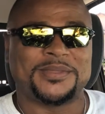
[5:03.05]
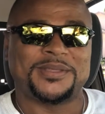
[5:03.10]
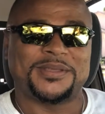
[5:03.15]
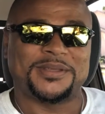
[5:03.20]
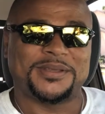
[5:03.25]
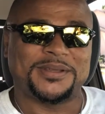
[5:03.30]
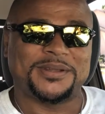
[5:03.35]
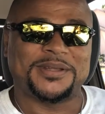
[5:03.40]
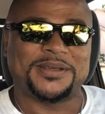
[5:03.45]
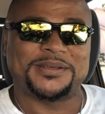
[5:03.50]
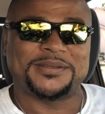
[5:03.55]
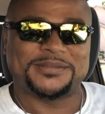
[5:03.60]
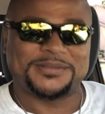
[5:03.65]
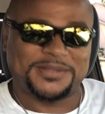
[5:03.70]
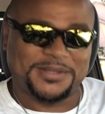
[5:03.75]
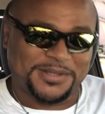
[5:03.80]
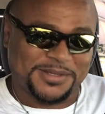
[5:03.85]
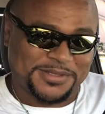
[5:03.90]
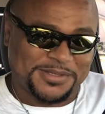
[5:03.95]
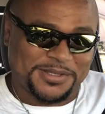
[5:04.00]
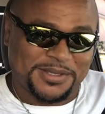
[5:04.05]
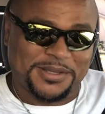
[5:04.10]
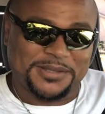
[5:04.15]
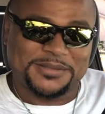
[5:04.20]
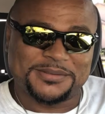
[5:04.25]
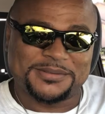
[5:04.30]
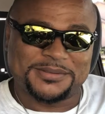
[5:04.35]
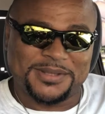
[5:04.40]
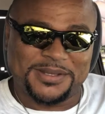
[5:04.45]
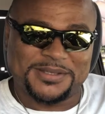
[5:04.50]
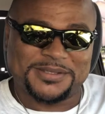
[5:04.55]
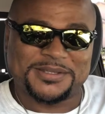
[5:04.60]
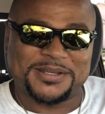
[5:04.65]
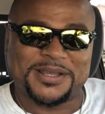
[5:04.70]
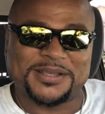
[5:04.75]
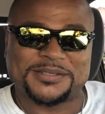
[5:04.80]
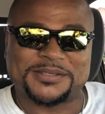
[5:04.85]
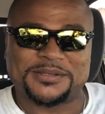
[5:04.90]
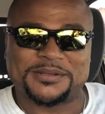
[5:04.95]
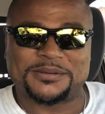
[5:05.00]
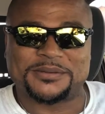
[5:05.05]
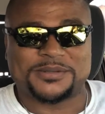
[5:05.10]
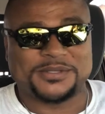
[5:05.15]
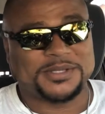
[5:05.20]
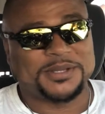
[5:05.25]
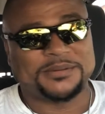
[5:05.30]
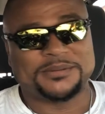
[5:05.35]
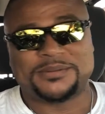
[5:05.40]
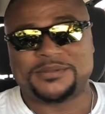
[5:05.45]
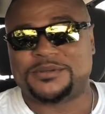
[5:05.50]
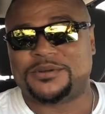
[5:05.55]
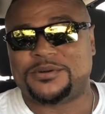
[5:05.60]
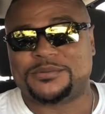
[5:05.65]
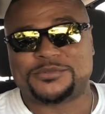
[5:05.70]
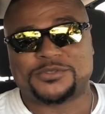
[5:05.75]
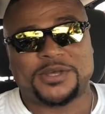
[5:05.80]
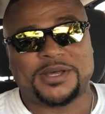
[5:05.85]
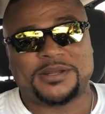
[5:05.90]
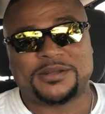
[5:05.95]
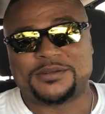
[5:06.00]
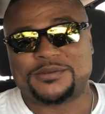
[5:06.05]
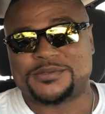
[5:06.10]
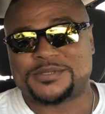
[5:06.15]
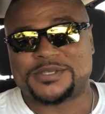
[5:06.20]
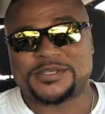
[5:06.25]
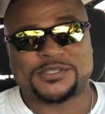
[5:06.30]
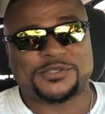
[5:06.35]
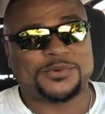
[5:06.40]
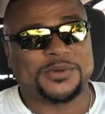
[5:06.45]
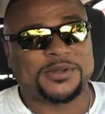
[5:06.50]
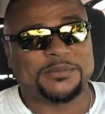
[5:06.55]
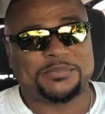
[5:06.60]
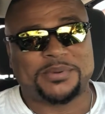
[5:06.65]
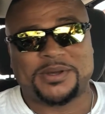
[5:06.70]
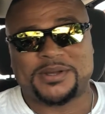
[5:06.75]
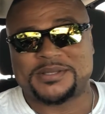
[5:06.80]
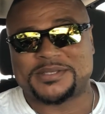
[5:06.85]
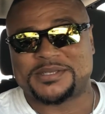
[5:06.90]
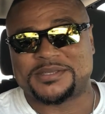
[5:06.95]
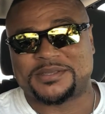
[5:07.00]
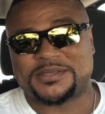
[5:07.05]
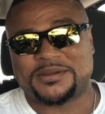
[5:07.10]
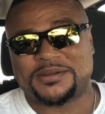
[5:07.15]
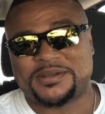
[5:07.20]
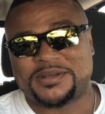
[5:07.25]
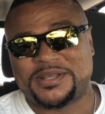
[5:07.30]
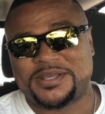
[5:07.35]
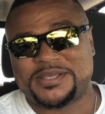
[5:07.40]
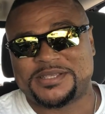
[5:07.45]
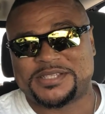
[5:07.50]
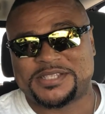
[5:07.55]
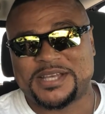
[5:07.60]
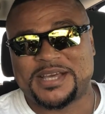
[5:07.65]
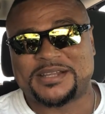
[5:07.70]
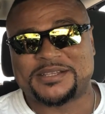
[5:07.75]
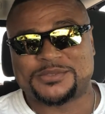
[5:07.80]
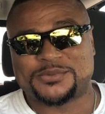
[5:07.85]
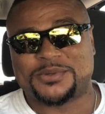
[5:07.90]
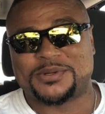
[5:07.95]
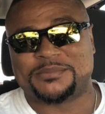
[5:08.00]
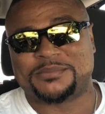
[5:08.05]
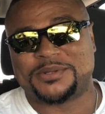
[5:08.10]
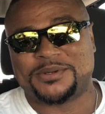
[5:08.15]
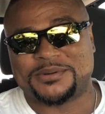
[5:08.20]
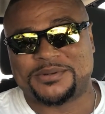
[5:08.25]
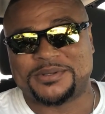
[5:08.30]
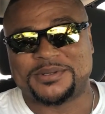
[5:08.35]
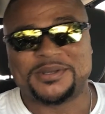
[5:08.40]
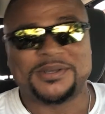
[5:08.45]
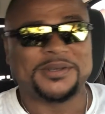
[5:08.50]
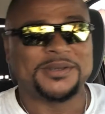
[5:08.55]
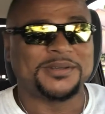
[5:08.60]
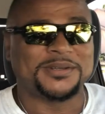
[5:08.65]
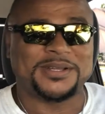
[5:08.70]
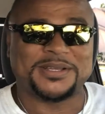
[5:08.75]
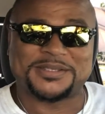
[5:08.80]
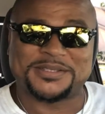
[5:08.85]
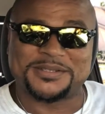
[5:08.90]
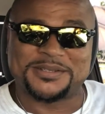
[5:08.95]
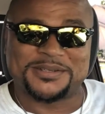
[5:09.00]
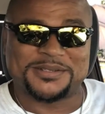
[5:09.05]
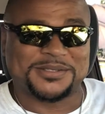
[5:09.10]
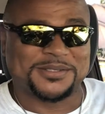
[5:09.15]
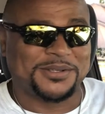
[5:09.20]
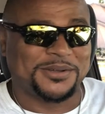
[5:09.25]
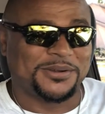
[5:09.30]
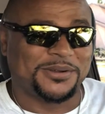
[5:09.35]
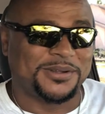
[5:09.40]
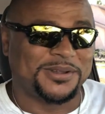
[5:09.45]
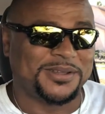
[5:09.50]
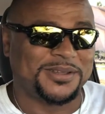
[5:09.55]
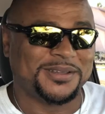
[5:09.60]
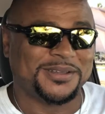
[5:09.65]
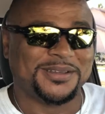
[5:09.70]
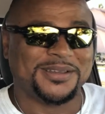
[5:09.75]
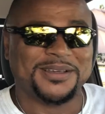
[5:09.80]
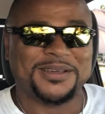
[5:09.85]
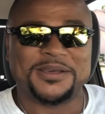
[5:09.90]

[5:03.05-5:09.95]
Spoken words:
And like I said, I sliced a little because I'm trying to lose this 20 pounds in 30 days challenge. What I'm doing, that's another story.